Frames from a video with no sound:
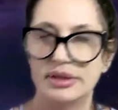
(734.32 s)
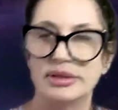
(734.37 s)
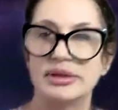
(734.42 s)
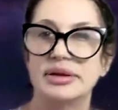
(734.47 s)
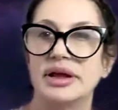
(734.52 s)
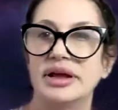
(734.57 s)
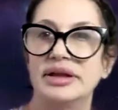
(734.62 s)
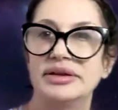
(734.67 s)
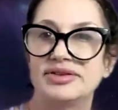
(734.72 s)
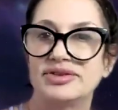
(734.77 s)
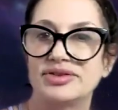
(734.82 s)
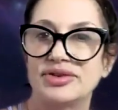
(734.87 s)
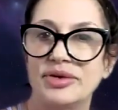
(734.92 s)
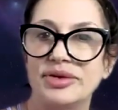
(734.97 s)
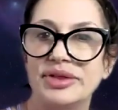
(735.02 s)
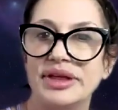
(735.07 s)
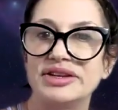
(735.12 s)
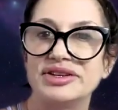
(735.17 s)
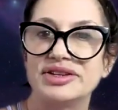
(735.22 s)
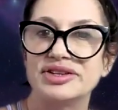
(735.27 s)
And so
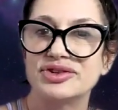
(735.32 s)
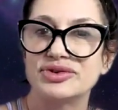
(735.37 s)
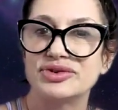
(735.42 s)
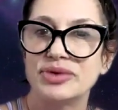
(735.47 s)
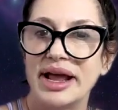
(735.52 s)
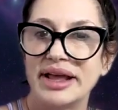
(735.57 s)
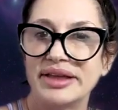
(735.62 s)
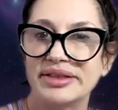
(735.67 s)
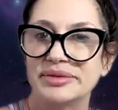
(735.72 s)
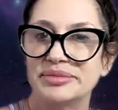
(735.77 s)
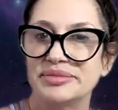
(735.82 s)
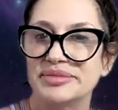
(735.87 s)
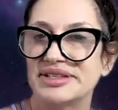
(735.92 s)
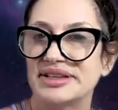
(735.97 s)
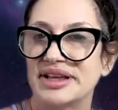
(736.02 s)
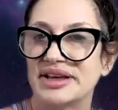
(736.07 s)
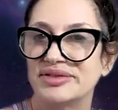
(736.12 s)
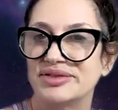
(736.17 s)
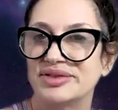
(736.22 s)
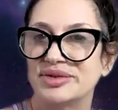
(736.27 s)
they distract
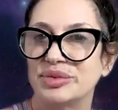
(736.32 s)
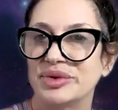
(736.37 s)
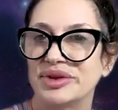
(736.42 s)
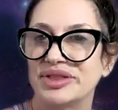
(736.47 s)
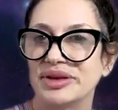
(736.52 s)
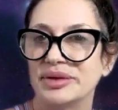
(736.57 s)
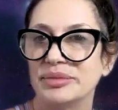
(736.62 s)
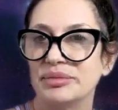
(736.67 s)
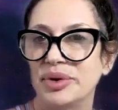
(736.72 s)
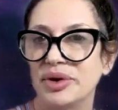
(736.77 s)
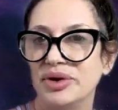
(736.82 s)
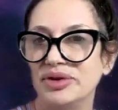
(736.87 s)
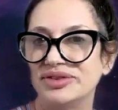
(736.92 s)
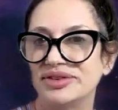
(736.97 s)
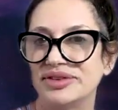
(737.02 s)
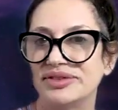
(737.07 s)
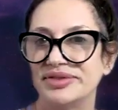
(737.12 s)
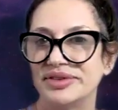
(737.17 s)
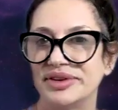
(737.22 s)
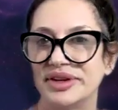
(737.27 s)
themselves with
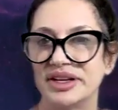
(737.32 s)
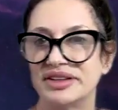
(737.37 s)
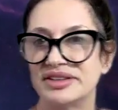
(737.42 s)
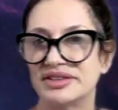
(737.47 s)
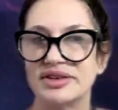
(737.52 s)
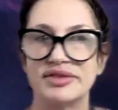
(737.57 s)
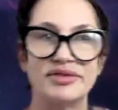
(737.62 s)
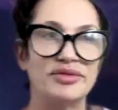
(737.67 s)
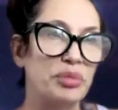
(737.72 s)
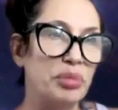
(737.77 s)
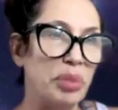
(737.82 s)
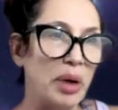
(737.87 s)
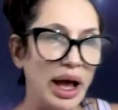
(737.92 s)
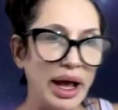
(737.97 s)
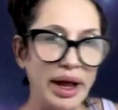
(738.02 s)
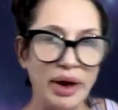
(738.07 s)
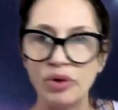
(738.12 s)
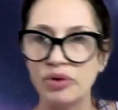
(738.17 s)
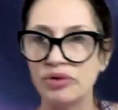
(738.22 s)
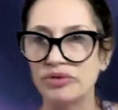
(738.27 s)
impulsiveness of
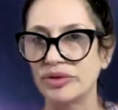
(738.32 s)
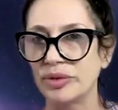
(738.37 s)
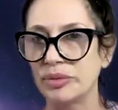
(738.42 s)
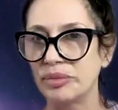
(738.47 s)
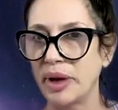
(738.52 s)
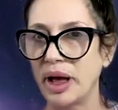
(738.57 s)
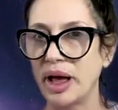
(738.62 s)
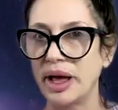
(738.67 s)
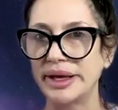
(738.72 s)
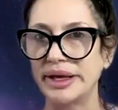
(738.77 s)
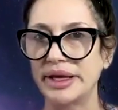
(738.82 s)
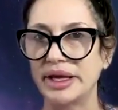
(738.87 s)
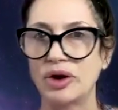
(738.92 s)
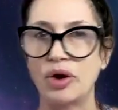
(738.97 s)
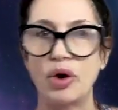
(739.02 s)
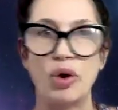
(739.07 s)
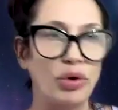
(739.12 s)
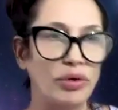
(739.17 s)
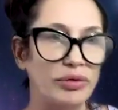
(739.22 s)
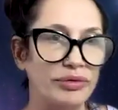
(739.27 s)

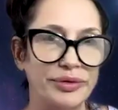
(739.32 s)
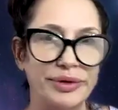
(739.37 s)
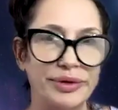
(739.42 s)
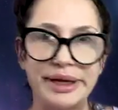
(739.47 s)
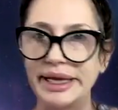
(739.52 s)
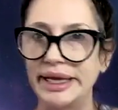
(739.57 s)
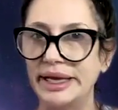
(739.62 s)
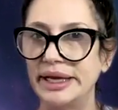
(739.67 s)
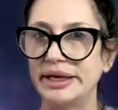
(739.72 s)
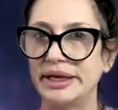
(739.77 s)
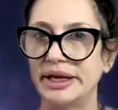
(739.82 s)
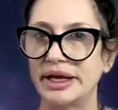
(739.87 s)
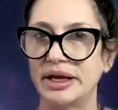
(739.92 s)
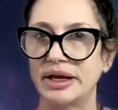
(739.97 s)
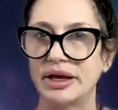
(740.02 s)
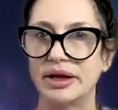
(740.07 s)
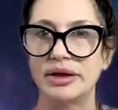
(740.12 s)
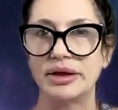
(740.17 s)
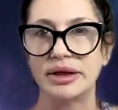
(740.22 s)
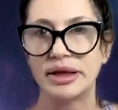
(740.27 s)
overbuying,
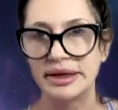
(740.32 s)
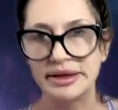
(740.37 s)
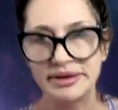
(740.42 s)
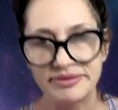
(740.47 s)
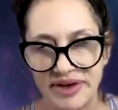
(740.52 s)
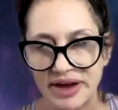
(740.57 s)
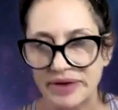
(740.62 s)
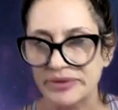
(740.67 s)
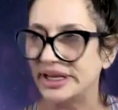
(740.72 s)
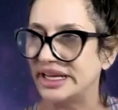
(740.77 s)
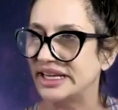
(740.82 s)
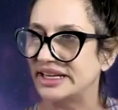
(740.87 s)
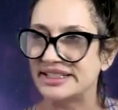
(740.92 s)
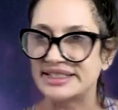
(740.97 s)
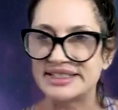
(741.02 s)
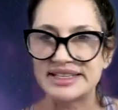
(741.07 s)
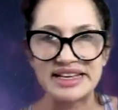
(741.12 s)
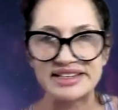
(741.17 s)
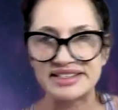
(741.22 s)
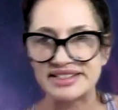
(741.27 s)
overeating, very
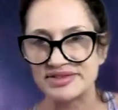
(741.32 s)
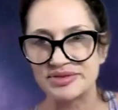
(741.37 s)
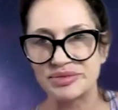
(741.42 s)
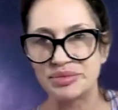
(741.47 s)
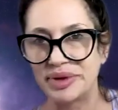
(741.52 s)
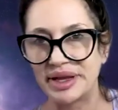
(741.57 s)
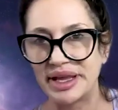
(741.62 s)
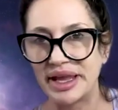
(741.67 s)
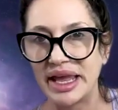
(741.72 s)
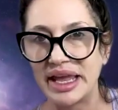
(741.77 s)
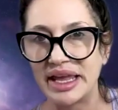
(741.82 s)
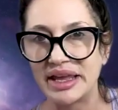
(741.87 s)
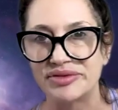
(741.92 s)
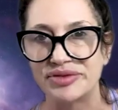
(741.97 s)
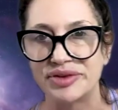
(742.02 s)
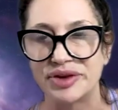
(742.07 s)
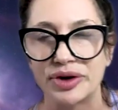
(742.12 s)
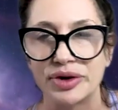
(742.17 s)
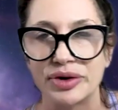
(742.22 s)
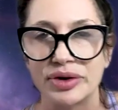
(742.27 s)
excessive
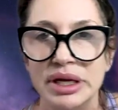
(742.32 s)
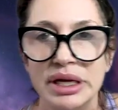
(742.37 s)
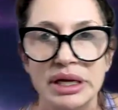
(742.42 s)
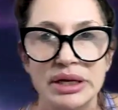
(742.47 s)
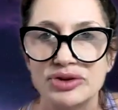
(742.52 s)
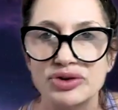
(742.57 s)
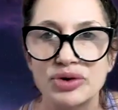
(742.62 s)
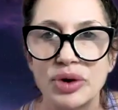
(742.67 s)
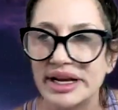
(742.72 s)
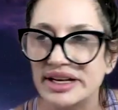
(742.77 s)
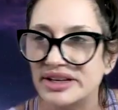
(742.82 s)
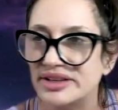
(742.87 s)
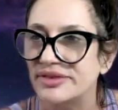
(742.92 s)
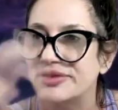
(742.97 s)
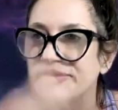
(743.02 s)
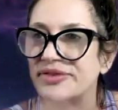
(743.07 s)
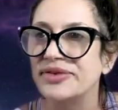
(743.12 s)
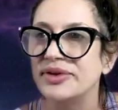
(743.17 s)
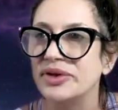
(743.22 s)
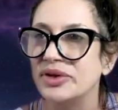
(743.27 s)
behavior, trying to
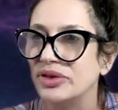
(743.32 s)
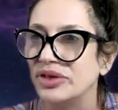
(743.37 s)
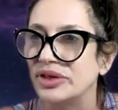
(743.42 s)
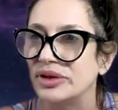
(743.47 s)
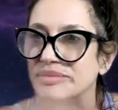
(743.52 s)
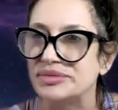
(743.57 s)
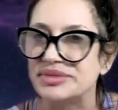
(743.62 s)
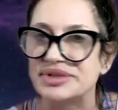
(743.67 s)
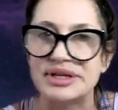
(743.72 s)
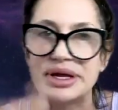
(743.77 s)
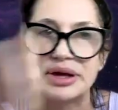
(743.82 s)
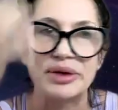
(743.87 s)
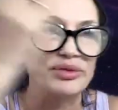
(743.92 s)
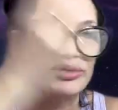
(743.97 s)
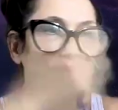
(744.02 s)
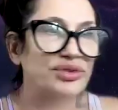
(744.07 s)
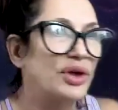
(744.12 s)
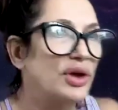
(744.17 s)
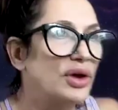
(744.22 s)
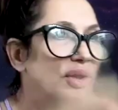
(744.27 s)
fill
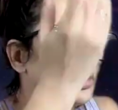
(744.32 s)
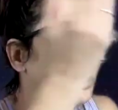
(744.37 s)
themselves